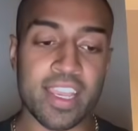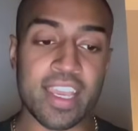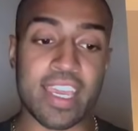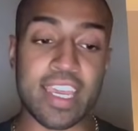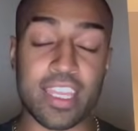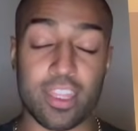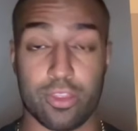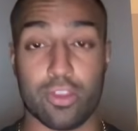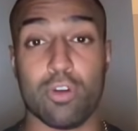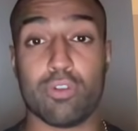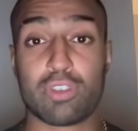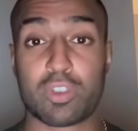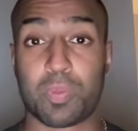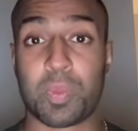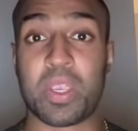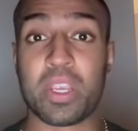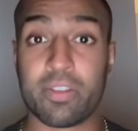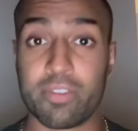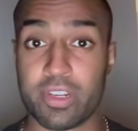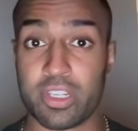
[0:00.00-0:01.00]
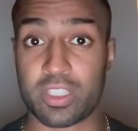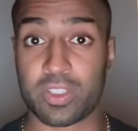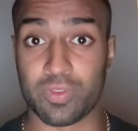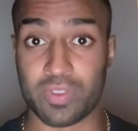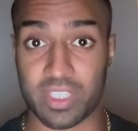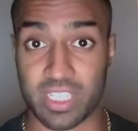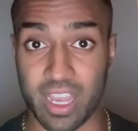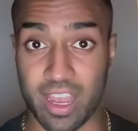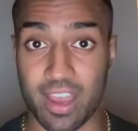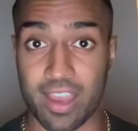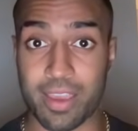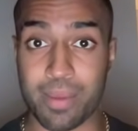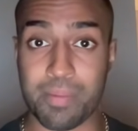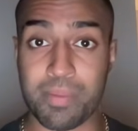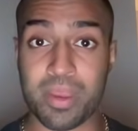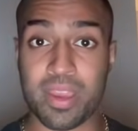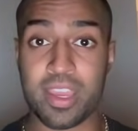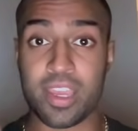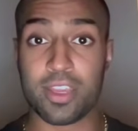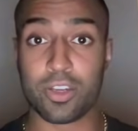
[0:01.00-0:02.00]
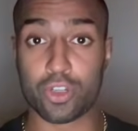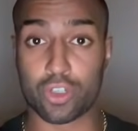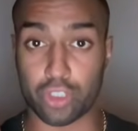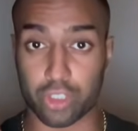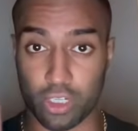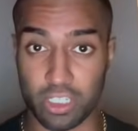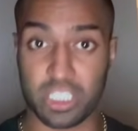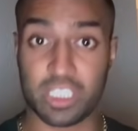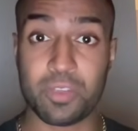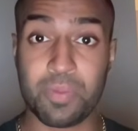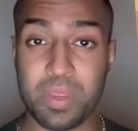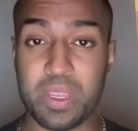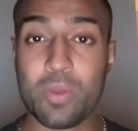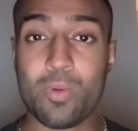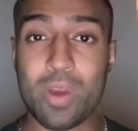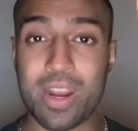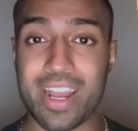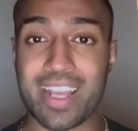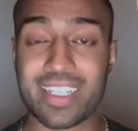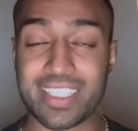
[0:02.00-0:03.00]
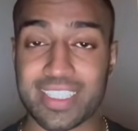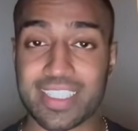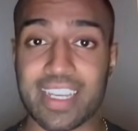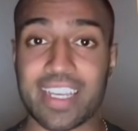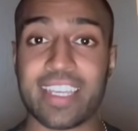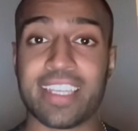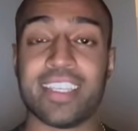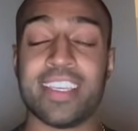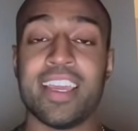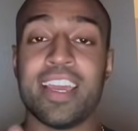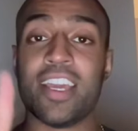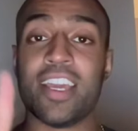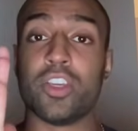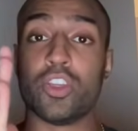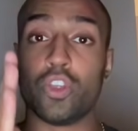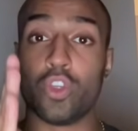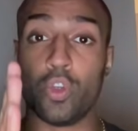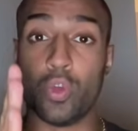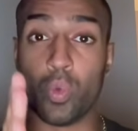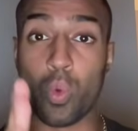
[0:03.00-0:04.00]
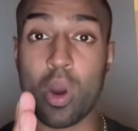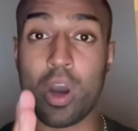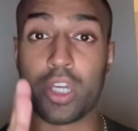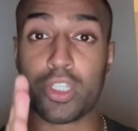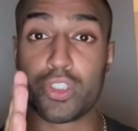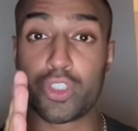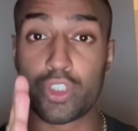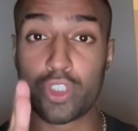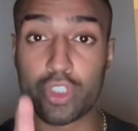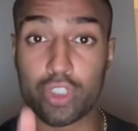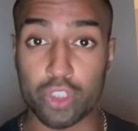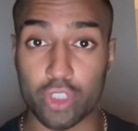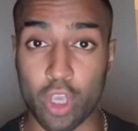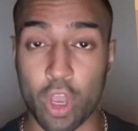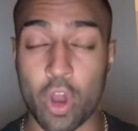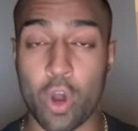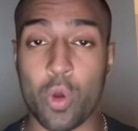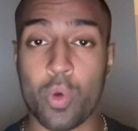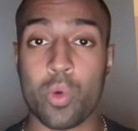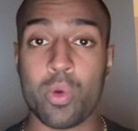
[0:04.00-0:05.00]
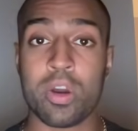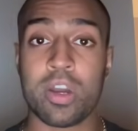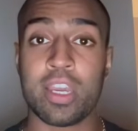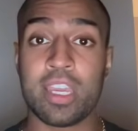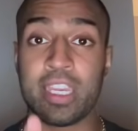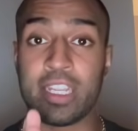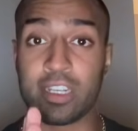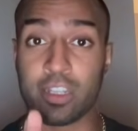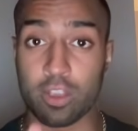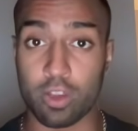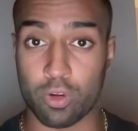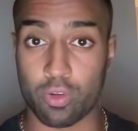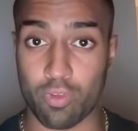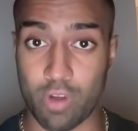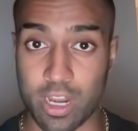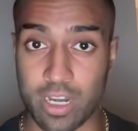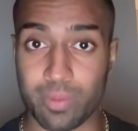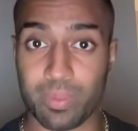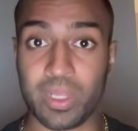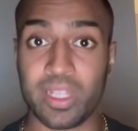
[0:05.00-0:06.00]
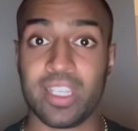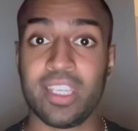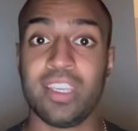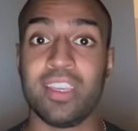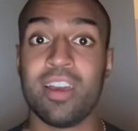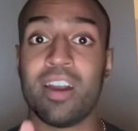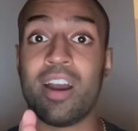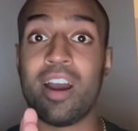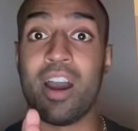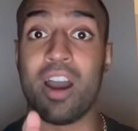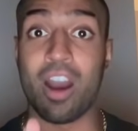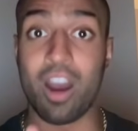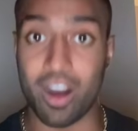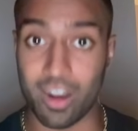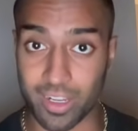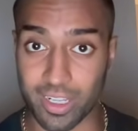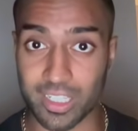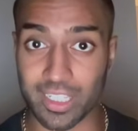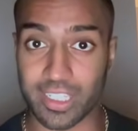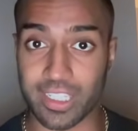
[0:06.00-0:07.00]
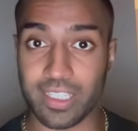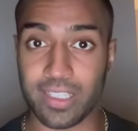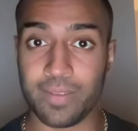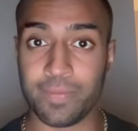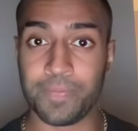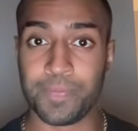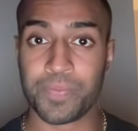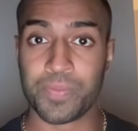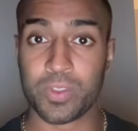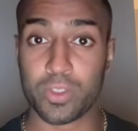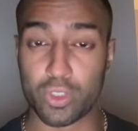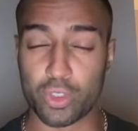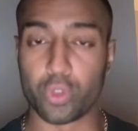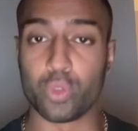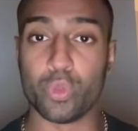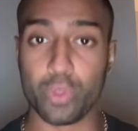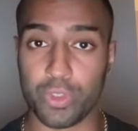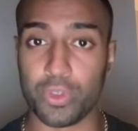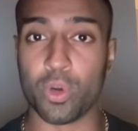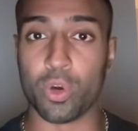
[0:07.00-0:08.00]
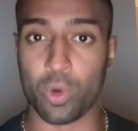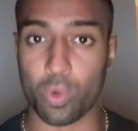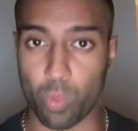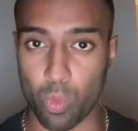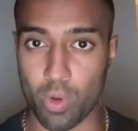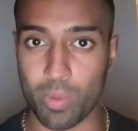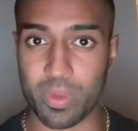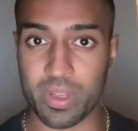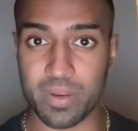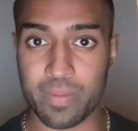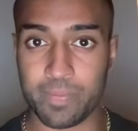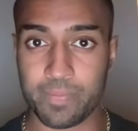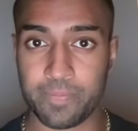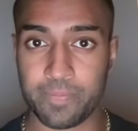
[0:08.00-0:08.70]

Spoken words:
In those periods of time, trust me when I say, you are so incredibly ugly to your woman.